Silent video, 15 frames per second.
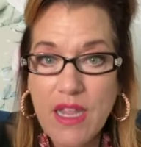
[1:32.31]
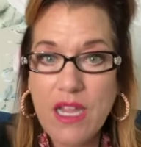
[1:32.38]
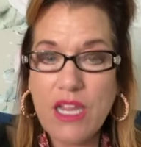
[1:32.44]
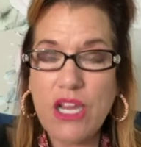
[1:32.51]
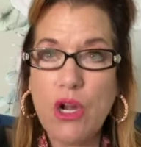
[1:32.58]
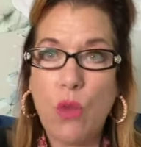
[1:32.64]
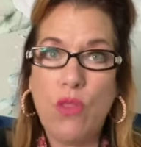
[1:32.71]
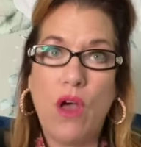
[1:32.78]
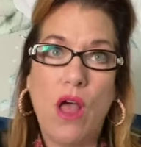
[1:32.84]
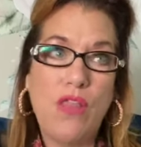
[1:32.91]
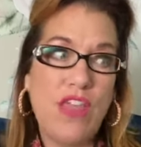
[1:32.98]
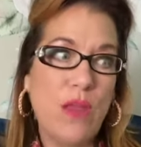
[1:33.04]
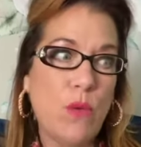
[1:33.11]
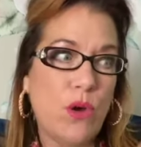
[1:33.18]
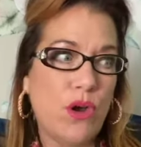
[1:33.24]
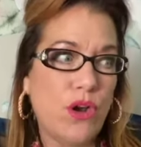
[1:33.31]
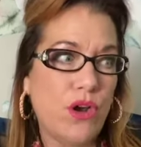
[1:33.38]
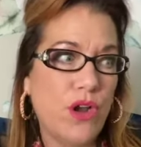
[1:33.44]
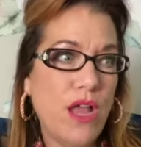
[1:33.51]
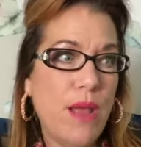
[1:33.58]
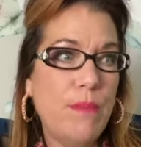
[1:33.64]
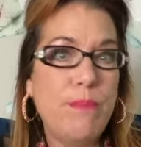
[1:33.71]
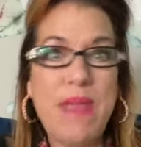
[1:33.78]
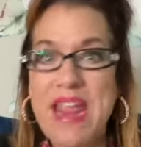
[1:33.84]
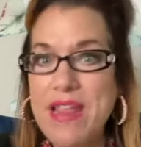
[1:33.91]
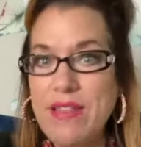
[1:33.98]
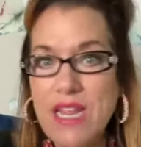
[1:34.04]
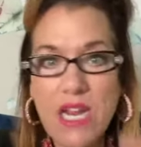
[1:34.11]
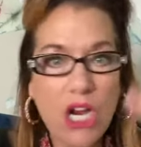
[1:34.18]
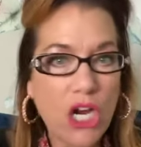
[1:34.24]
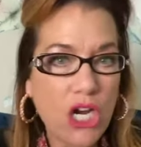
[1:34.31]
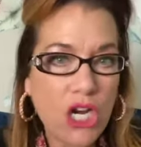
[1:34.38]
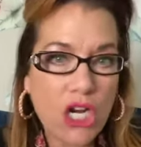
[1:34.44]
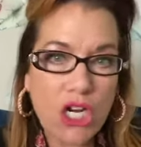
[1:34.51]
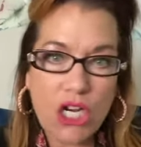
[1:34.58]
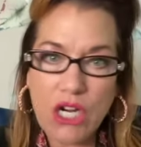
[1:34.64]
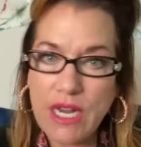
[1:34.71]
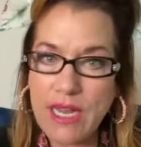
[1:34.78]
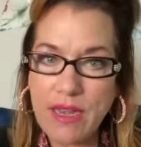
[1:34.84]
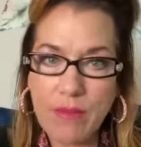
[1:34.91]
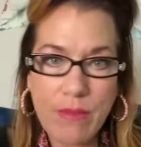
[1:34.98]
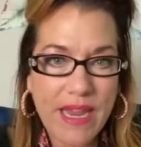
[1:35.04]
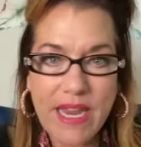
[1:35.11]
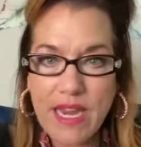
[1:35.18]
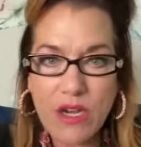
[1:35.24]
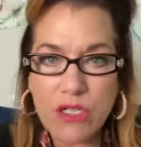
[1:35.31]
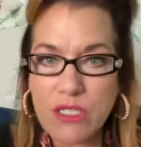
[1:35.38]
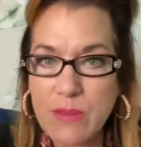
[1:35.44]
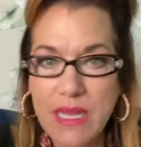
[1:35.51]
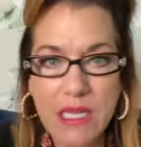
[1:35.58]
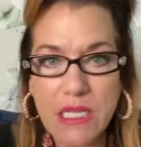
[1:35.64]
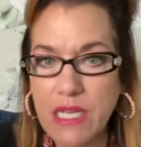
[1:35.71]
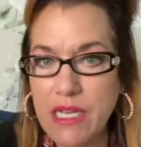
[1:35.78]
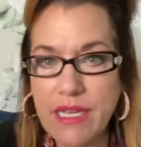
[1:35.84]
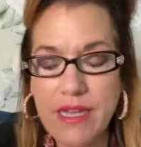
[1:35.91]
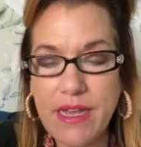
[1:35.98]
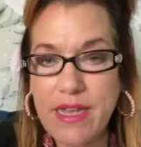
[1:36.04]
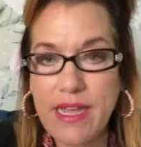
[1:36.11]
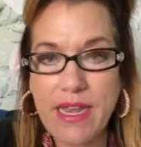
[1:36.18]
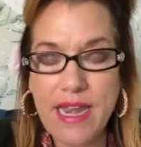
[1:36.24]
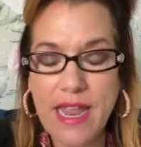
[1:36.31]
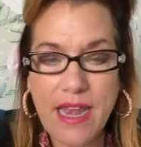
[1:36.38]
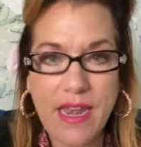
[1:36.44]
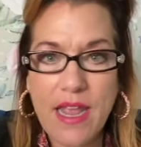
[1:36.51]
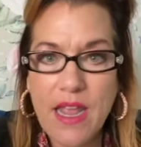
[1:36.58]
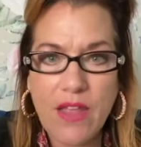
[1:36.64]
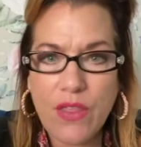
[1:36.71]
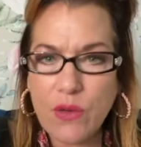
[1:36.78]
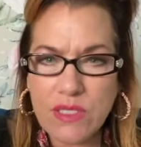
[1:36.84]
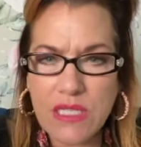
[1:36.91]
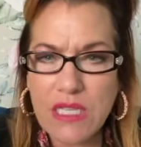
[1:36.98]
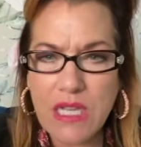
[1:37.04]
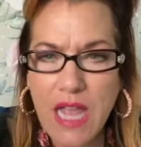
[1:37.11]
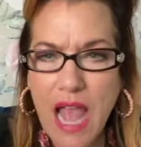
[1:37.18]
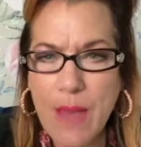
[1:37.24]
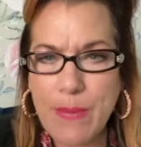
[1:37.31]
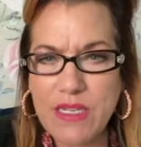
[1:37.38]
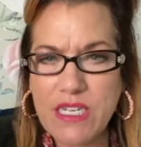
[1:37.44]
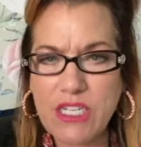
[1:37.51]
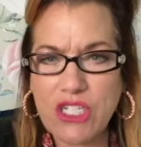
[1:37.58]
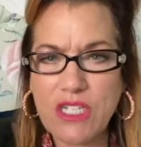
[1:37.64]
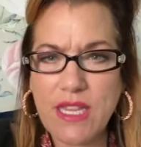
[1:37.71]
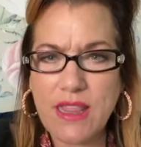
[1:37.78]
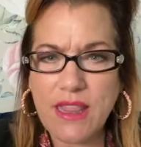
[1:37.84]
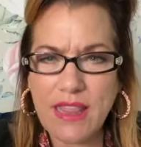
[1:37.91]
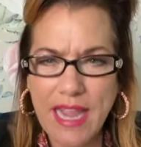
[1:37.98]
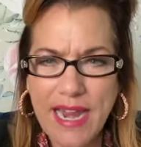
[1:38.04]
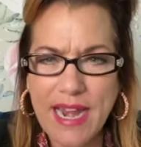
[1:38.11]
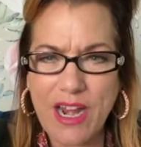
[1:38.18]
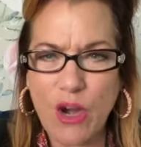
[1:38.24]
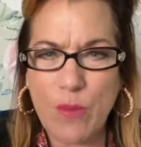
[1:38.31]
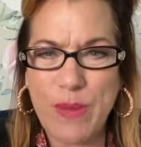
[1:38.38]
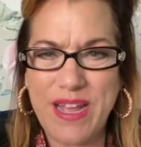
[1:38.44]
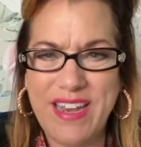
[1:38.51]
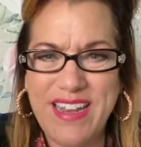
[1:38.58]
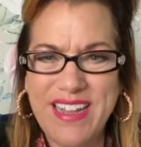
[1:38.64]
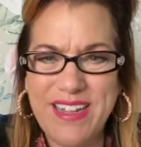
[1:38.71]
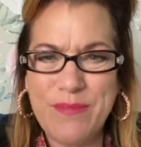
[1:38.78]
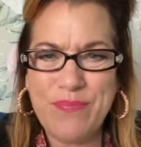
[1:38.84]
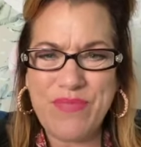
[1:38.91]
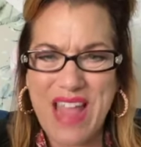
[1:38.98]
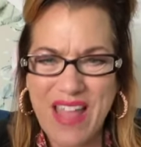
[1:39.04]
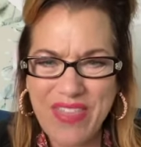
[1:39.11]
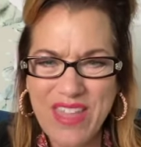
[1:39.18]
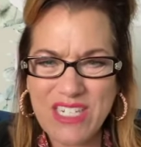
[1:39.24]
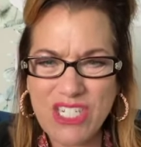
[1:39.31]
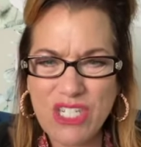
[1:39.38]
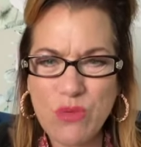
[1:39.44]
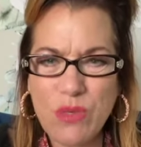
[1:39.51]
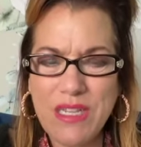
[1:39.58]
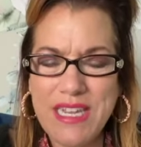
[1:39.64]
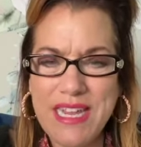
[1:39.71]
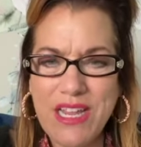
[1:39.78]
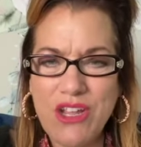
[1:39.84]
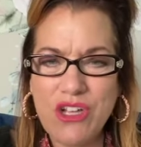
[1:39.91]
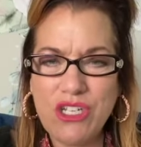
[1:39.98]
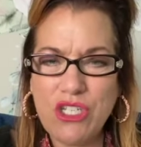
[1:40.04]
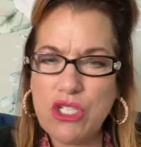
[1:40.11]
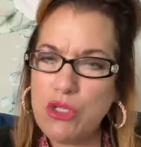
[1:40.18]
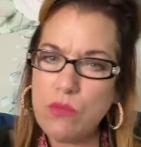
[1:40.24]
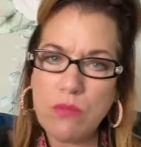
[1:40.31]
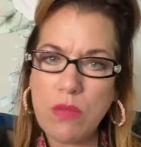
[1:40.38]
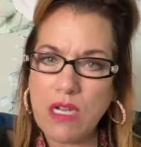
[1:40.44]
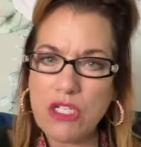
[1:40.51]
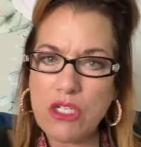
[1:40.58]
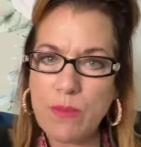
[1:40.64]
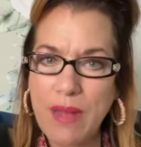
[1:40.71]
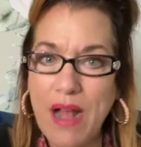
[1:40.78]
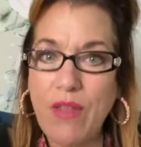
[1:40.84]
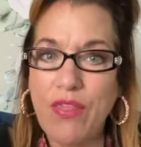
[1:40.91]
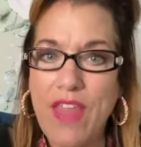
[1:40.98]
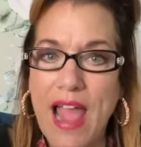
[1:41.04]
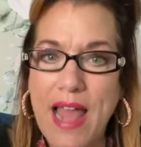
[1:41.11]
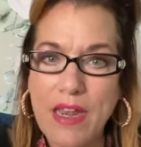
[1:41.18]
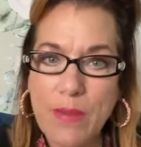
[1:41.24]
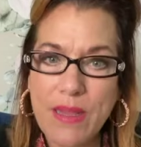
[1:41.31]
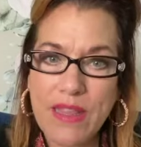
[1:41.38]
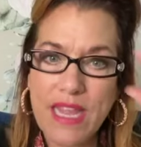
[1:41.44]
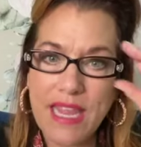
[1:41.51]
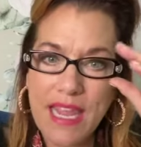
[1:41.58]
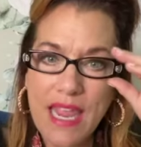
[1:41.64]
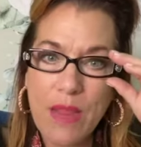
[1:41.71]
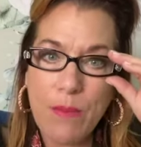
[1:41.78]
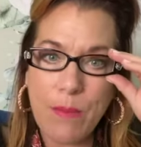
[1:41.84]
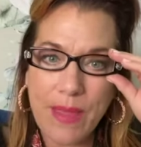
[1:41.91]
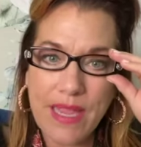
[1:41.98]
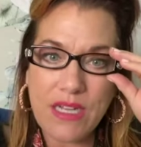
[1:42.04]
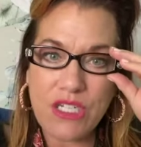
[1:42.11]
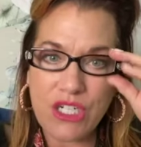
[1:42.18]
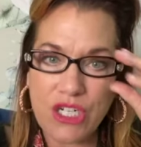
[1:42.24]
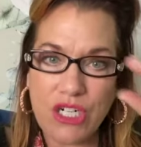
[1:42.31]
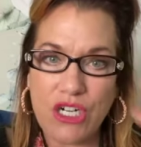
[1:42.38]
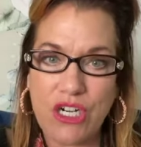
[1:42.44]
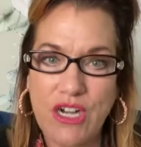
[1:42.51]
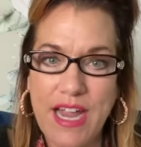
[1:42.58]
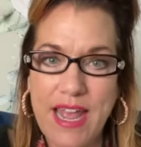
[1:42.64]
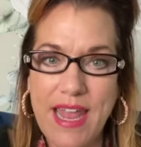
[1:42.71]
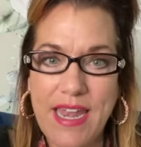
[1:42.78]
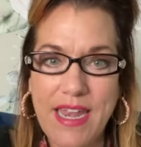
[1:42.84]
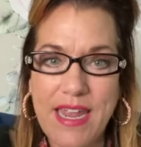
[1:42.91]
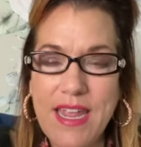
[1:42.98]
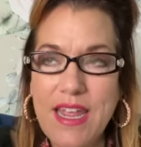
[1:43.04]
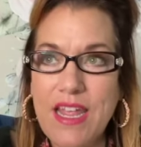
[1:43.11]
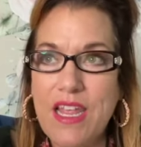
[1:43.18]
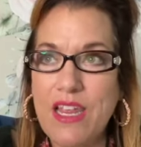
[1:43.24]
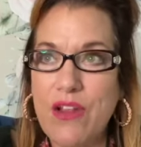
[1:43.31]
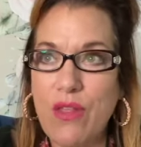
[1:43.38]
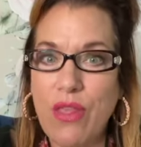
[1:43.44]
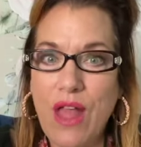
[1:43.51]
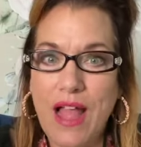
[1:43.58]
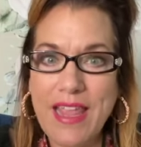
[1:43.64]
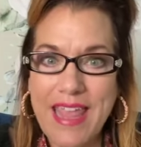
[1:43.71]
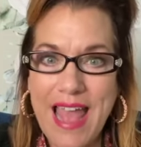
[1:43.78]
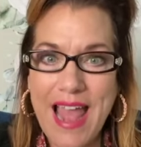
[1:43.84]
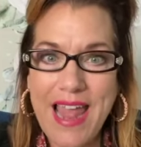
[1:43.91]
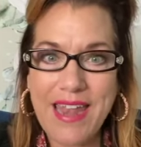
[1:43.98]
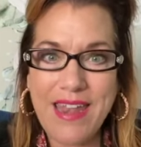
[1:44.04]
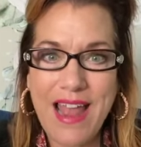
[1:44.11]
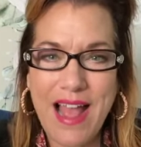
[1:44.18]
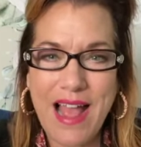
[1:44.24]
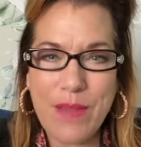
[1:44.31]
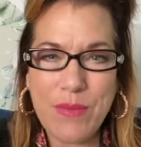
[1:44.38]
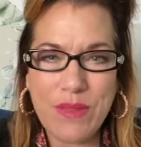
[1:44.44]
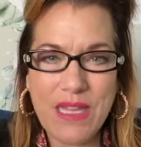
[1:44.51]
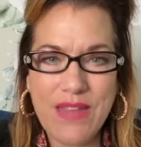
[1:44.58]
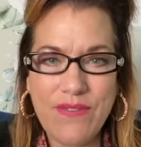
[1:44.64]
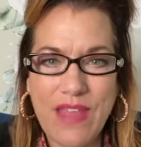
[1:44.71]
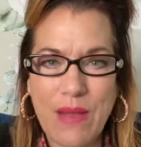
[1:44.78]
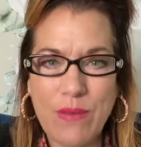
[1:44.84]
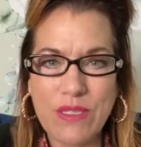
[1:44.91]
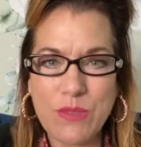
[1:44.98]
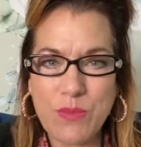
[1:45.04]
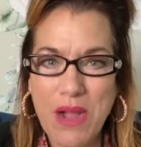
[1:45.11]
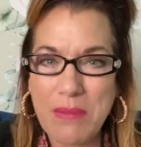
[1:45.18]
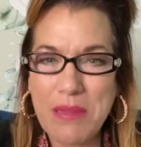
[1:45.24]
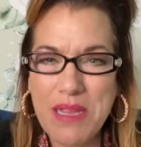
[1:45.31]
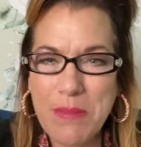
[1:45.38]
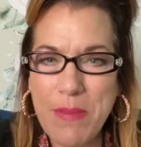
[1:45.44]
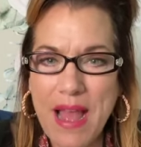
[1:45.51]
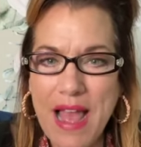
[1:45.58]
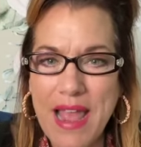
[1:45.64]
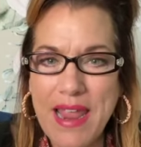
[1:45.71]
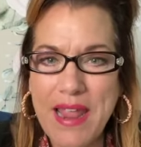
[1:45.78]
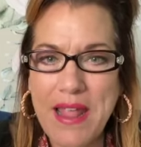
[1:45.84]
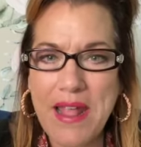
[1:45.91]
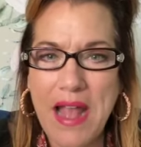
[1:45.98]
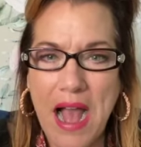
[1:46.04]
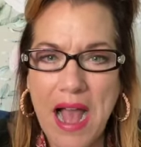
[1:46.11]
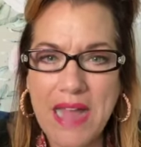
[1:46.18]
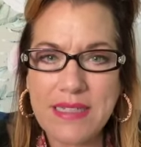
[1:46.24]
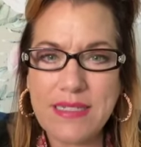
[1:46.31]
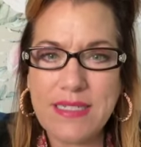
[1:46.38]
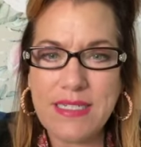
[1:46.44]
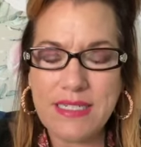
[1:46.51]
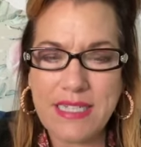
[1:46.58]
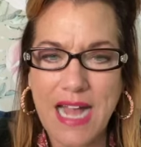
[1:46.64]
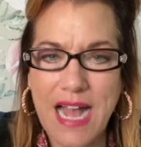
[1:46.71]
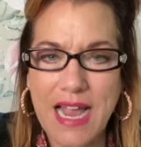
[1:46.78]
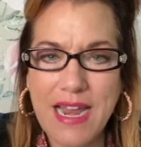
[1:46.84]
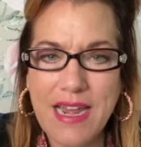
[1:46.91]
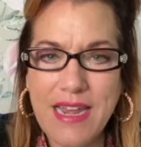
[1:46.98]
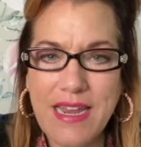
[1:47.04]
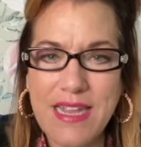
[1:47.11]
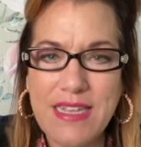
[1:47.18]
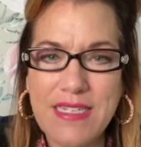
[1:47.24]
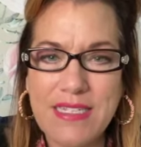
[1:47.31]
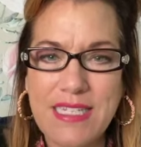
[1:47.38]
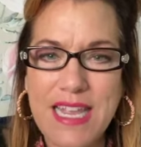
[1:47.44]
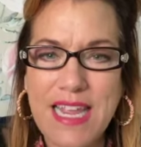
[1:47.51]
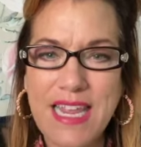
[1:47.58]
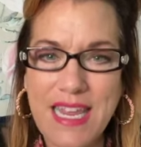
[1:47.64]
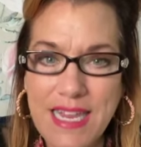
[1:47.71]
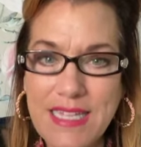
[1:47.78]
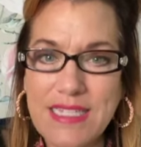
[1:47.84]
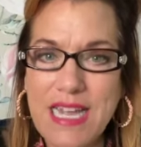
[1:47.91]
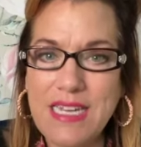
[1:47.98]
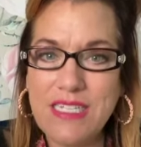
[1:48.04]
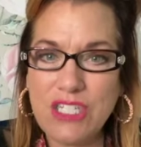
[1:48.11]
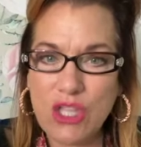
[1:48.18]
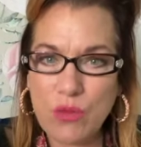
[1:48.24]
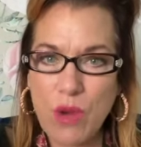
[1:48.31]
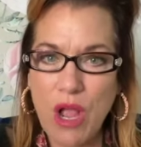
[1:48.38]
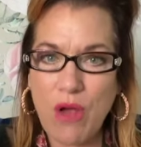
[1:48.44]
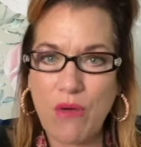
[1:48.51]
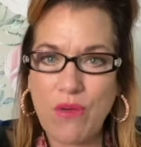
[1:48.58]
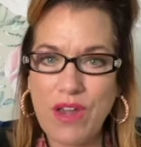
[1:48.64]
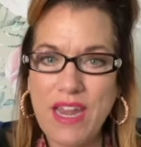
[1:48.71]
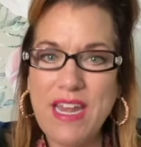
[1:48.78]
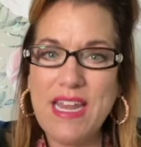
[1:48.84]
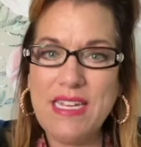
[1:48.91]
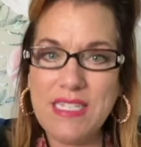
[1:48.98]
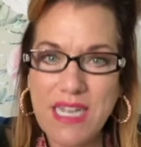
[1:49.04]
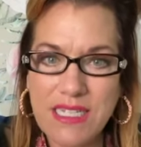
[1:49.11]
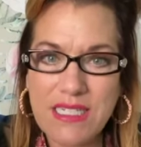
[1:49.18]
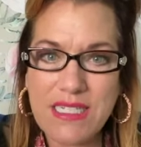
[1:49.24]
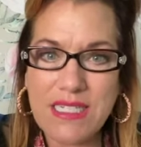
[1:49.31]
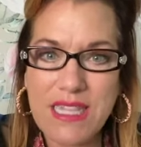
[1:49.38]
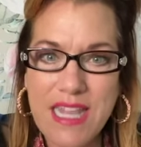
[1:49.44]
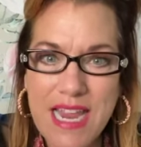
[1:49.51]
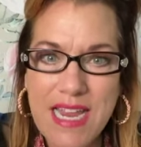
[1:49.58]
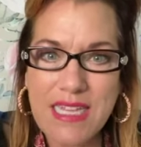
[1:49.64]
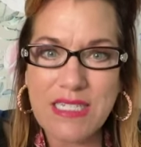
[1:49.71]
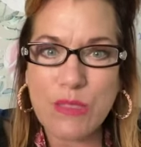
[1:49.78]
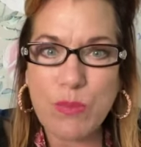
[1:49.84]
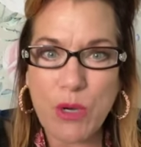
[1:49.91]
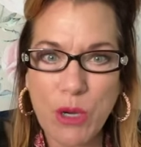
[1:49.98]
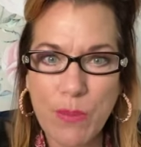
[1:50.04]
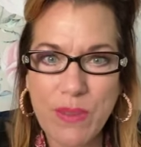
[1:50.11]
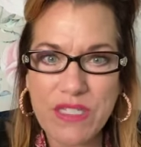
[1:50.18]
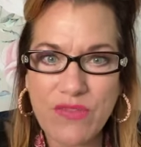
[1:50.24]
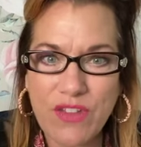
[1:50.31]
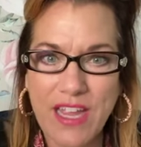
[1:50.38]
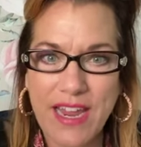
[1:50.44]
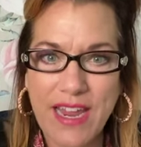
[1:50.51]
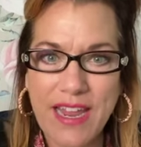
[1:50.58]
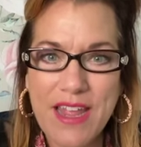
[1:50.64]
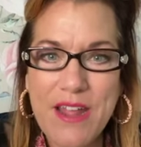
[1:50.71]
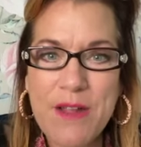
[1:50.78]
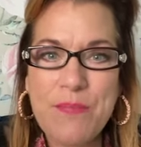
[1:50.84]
You know, they were bathing her and making her smell good. And there was a little competition there, but not that she really could do much about that. I mean, the king picked her. And, you know, again, I believe that was probably by God's design, because he is on his throne and he does things purposefully.